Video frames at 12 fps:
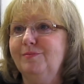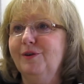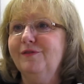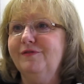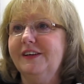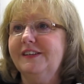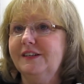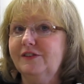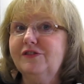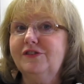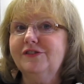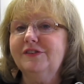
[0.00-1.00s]
It's perfect.
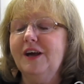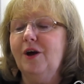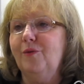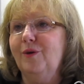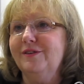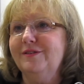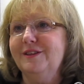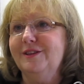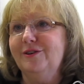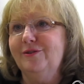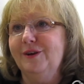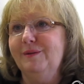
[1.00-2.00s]
It's just how it was
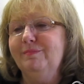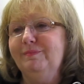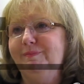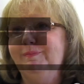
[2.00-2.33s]
in the dream.